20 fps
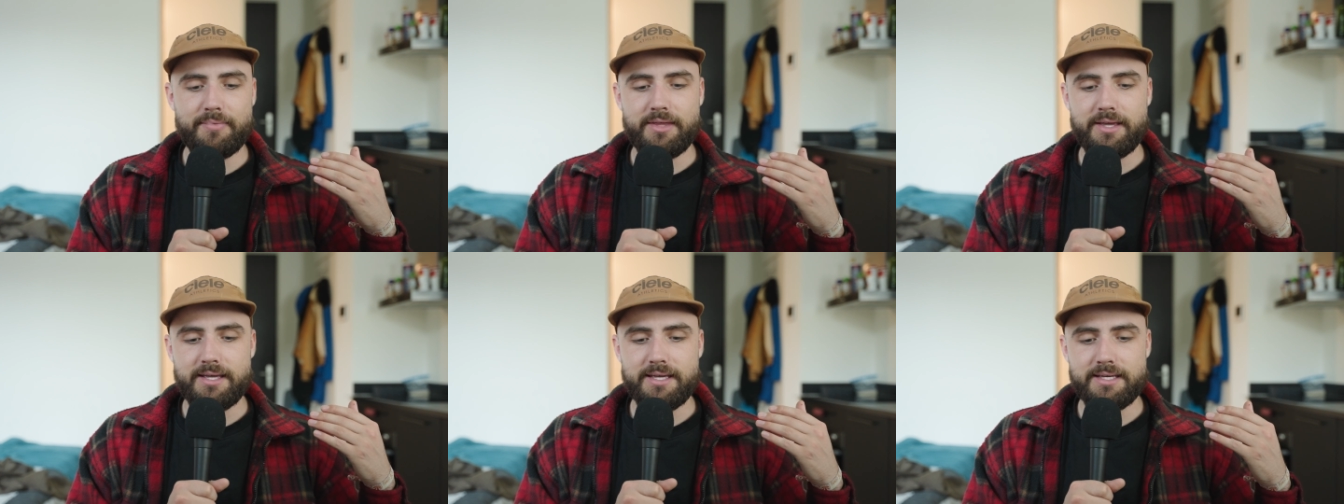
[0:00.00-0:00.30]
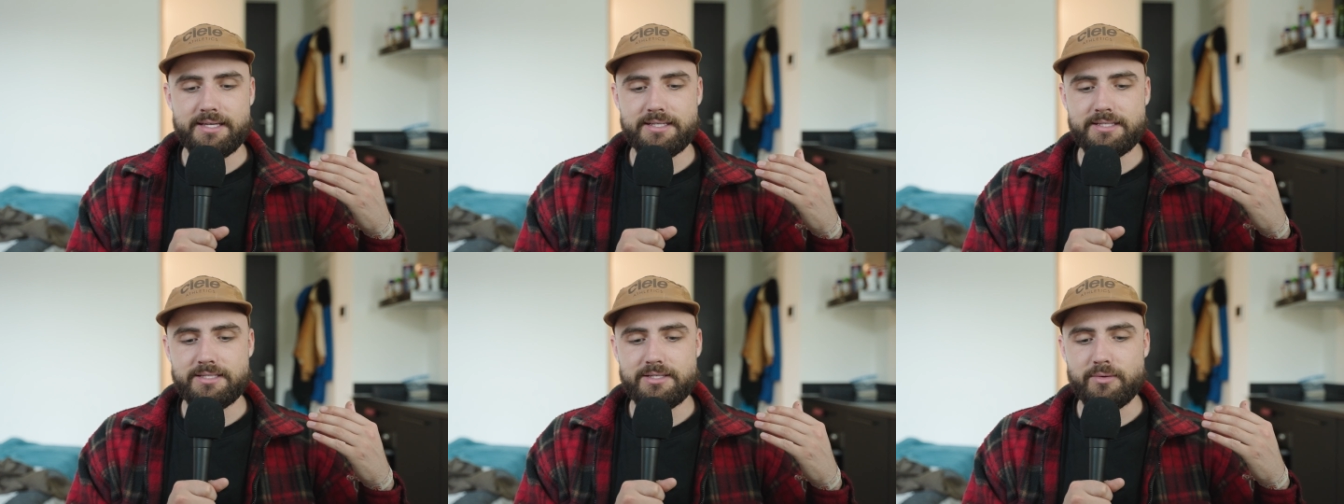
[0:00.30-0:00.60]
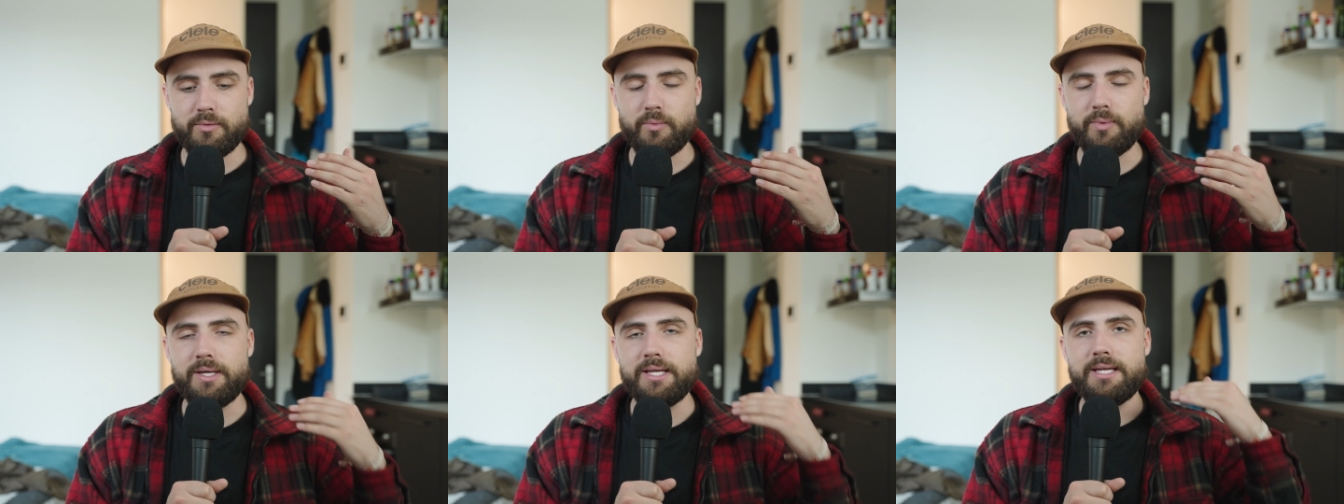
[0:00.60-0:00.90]
is
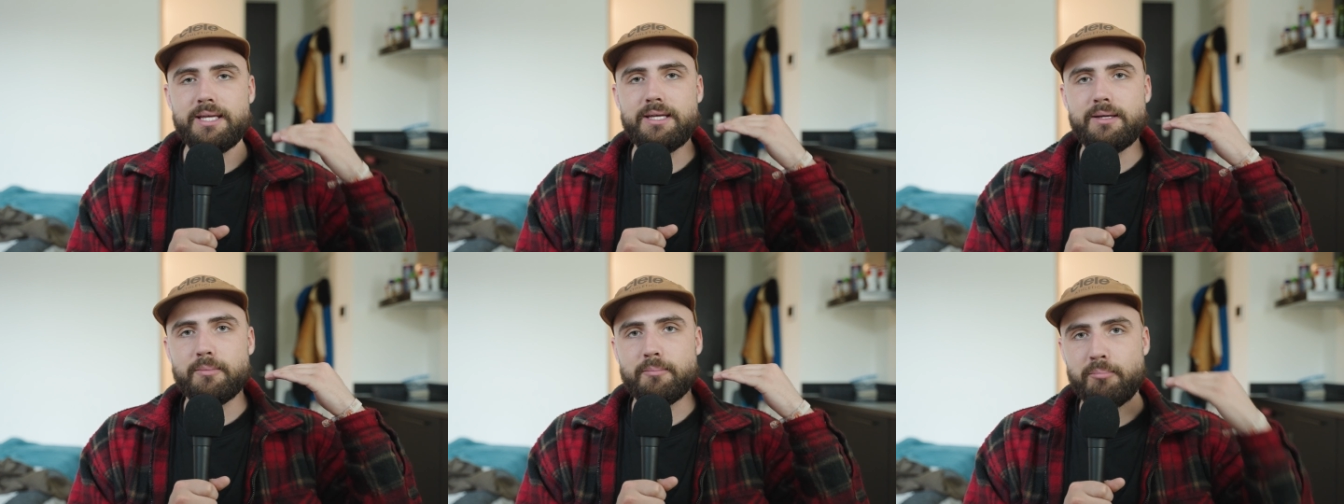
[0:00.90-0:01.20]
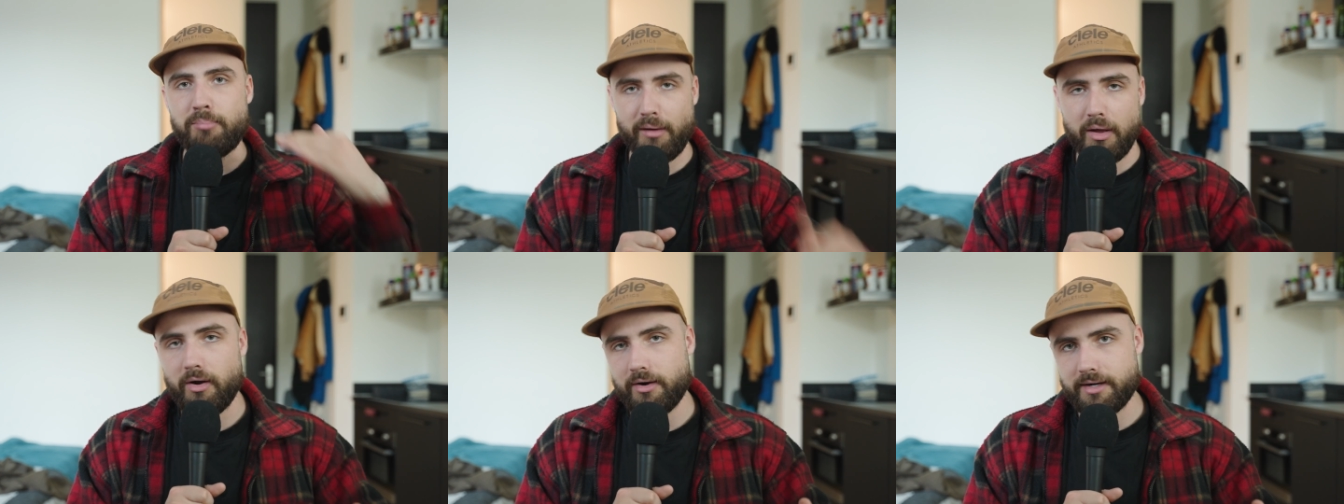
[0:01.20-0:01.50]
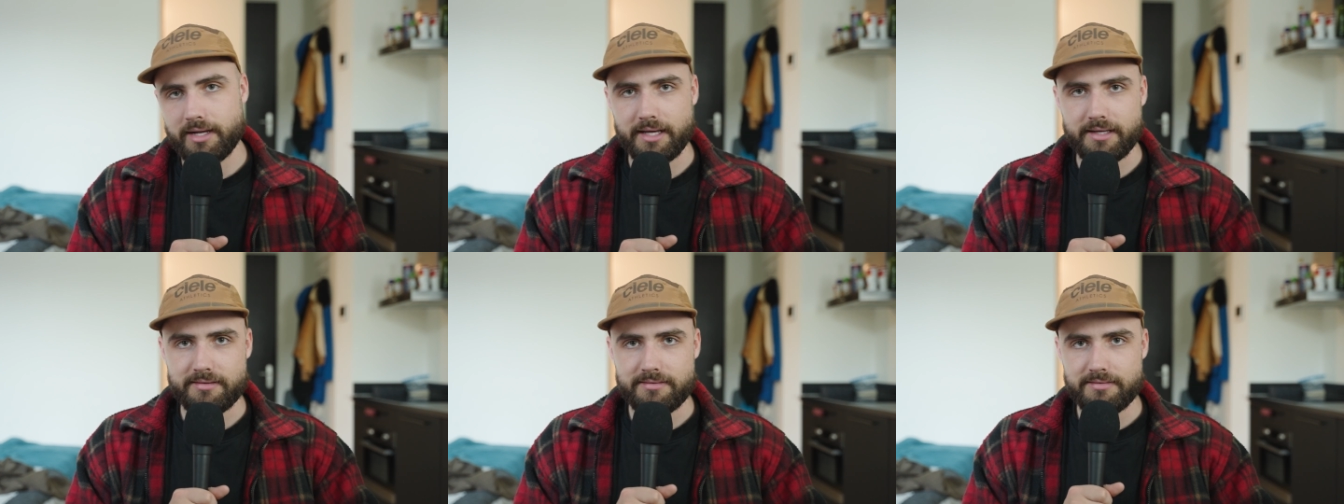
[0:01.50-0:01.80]
we
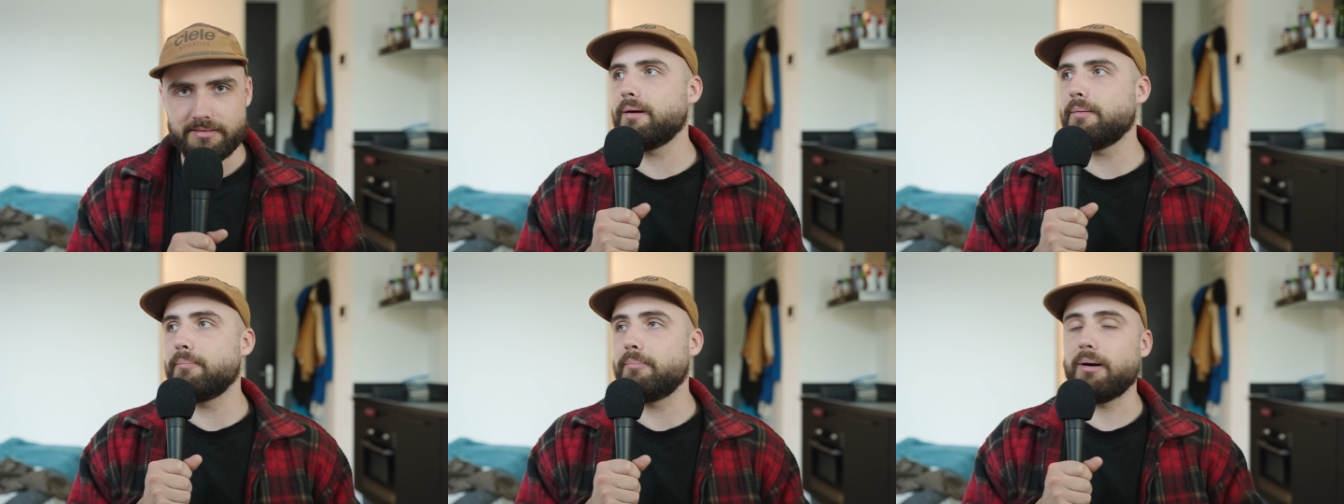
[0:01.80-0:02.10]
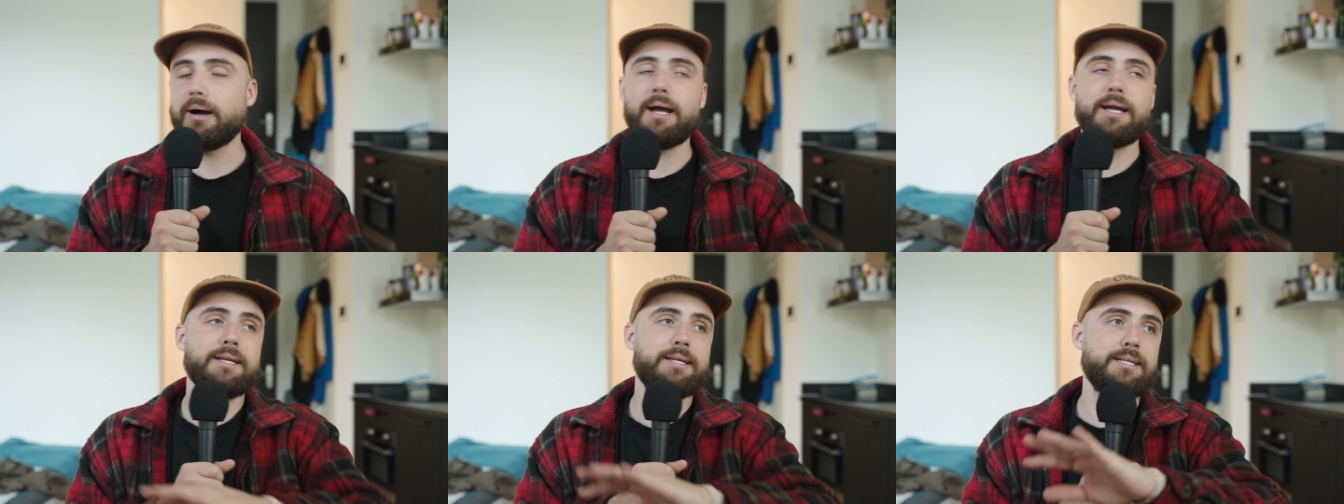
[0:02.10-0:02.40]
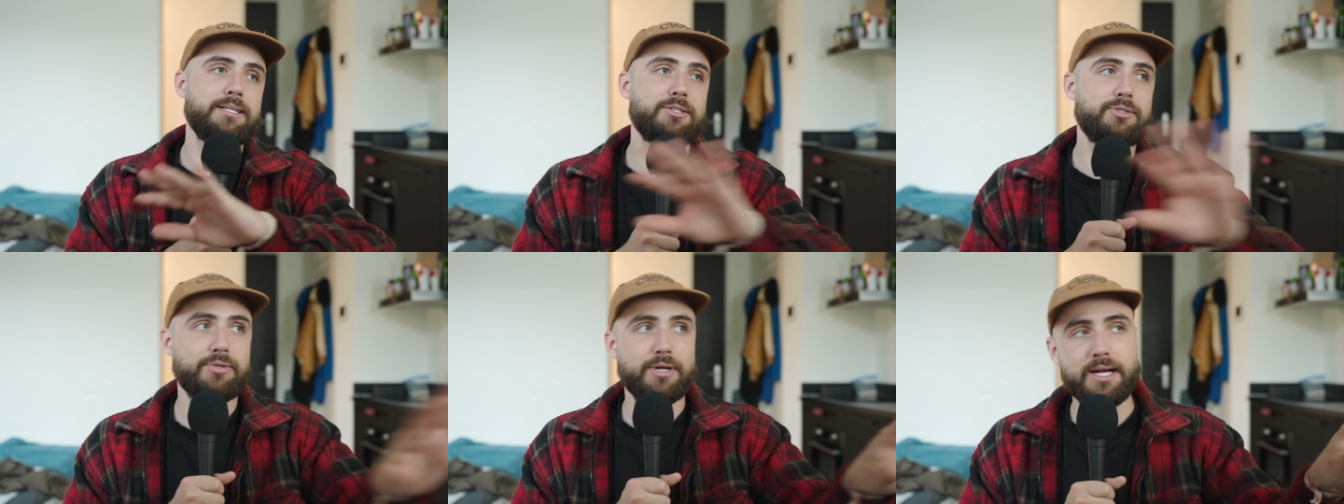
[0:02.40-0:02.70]
block it by
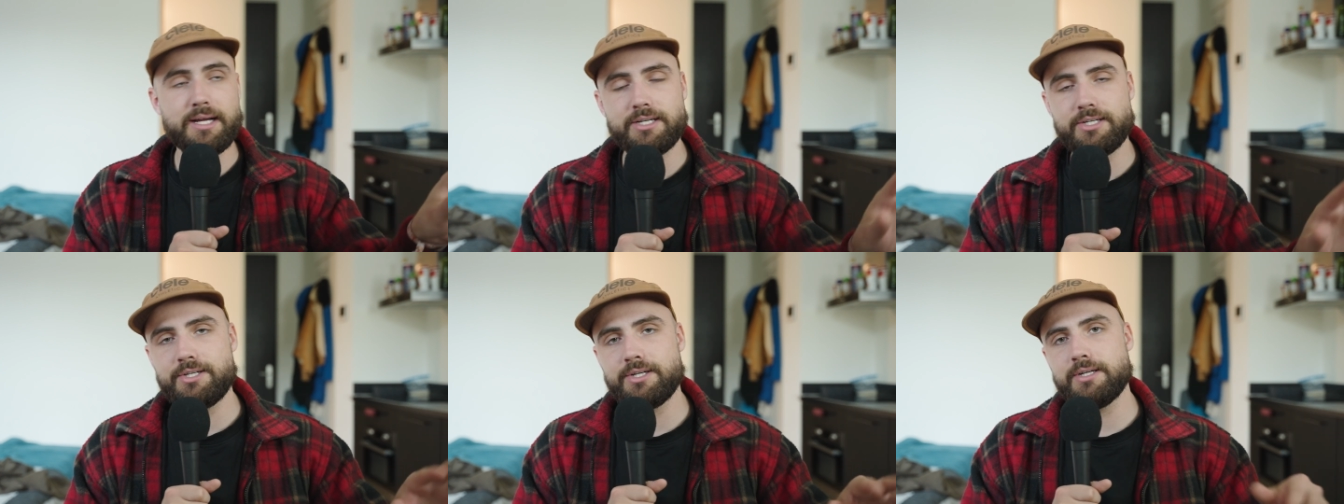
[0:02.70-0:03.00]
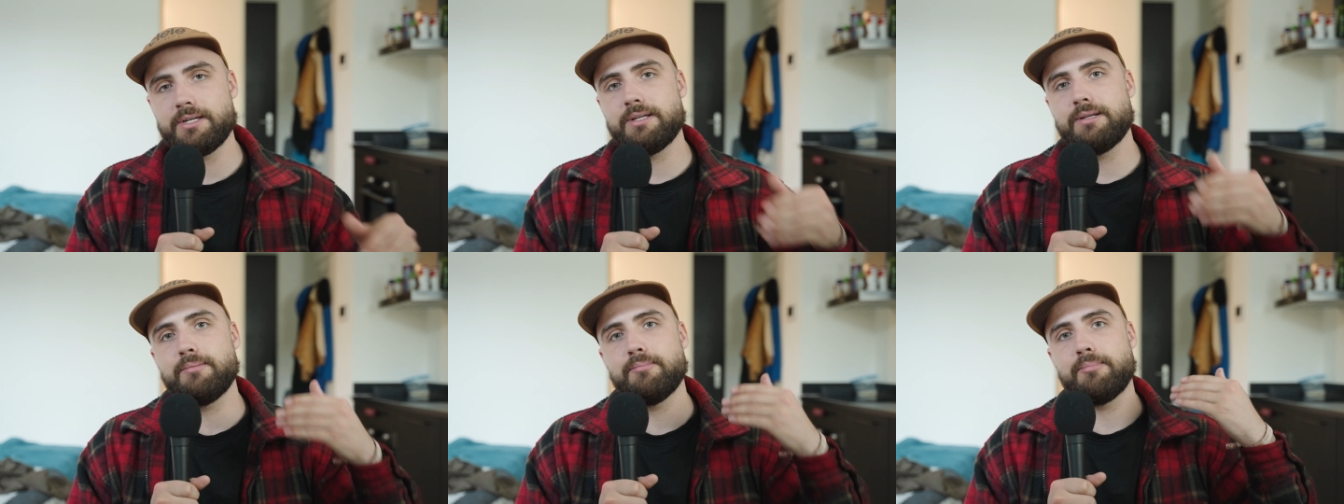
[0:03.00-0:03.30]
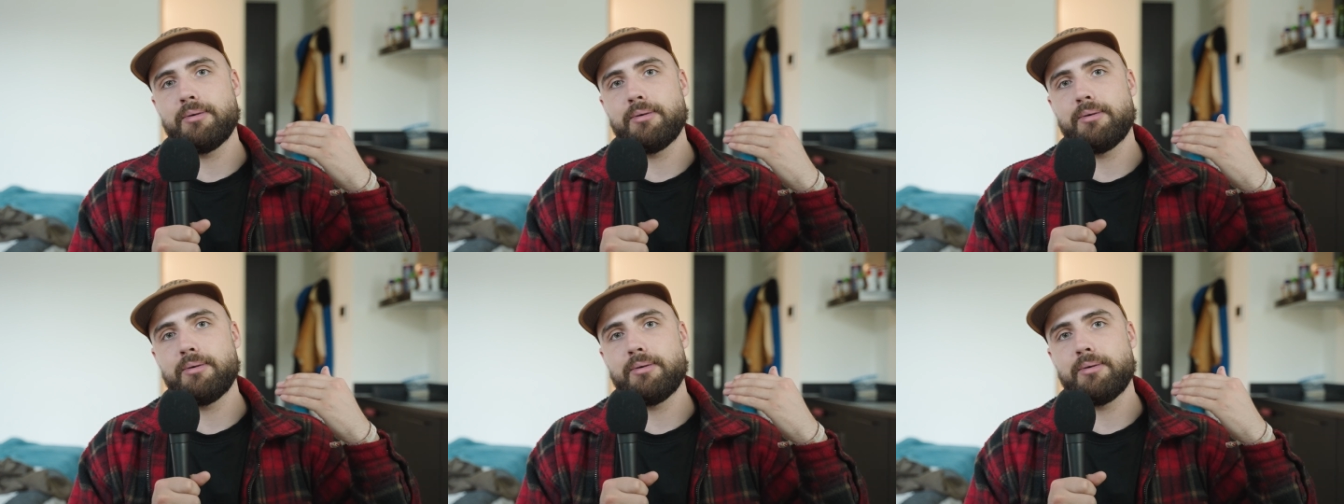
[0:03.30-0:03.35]
distraction,